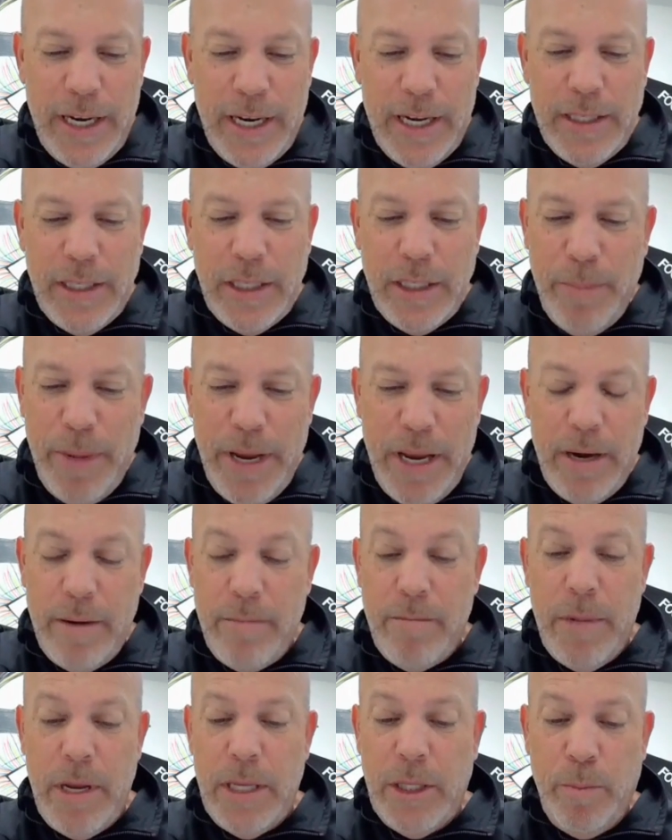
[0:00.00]
It's
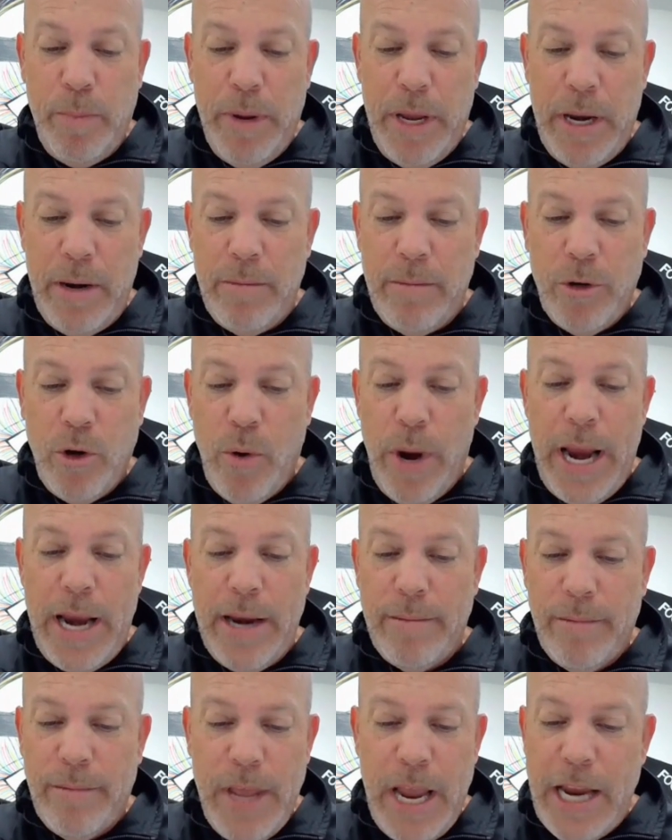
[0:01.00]
been
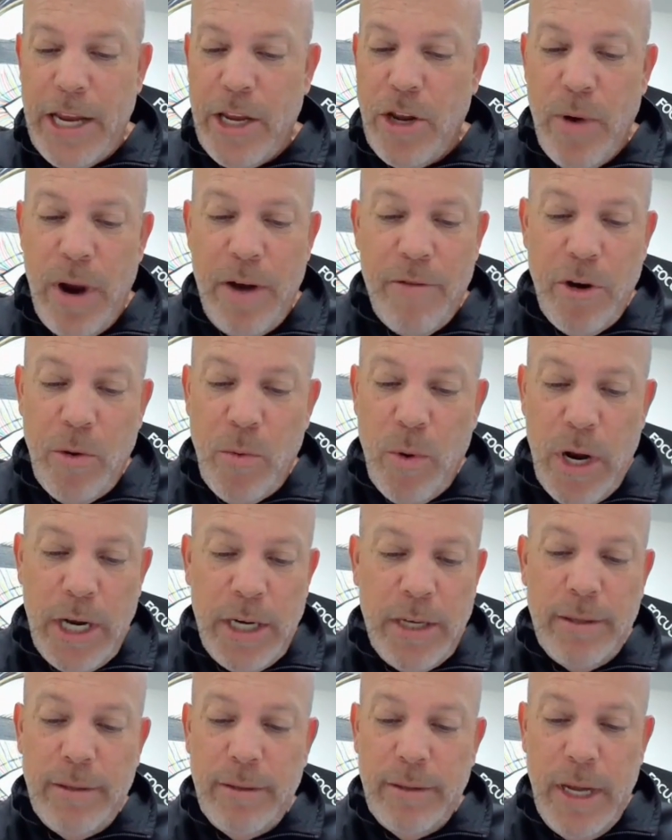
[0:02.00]
great. Thank you,
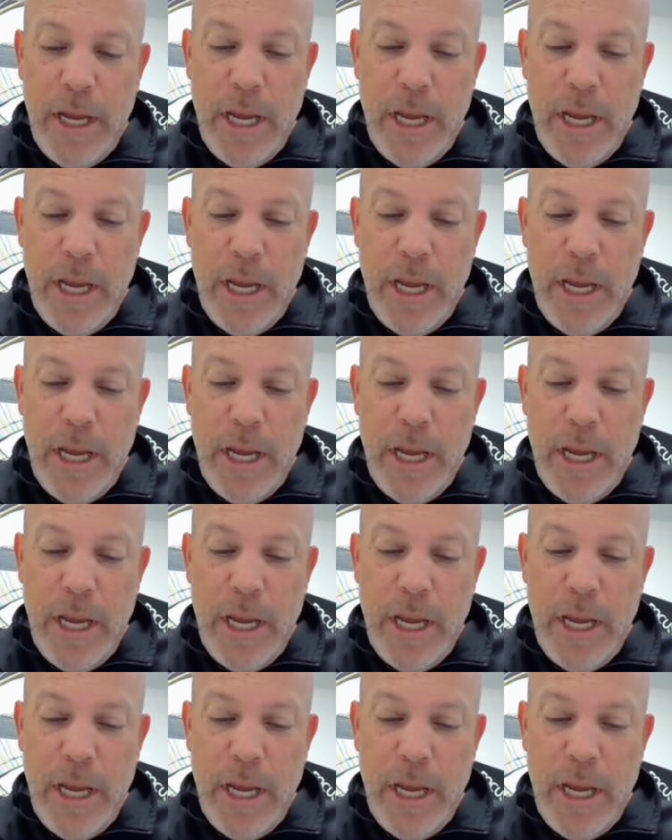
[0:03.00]
everyone.